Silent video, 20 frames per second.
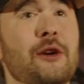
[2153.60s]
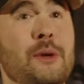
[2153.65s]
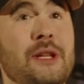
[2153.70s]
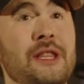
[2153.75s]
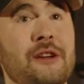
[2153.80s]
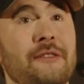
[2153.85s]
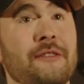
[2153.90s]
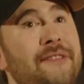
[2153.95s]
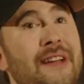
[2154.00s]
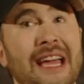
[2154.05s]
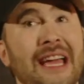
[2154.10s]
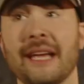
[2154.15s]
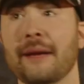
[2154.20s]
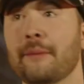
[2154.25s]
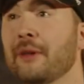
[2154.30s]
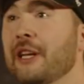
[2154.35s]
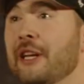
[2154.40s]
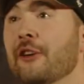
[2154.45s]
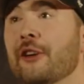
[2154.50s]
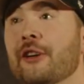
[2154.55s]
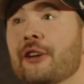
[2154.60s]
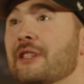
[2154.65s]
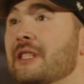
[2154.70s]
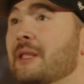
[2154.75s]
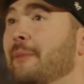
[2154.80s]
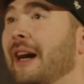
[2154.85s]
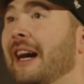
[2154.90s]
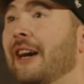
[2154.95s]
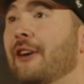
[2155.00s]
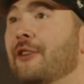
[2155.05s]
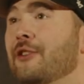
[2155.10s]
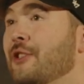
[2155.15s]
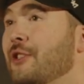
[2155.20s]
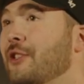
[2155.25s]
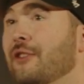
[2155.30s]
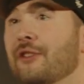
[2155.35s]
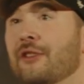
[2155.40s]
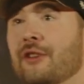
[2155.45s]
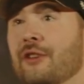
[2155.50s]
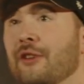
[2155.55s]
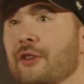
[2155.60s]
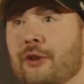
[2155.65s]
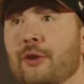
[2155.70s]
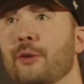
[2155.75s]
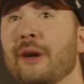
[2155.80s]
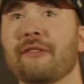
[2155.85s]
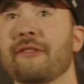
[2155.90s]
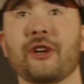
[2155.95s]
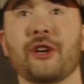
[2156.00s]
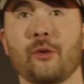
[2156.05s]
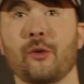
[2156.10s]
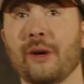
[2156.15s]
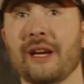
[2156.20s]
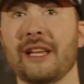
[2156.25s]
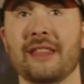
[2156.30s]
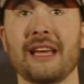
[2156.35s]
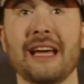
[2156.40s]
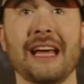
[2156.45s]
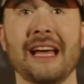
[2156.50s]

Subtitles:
your family or your spouse or whoever you're with,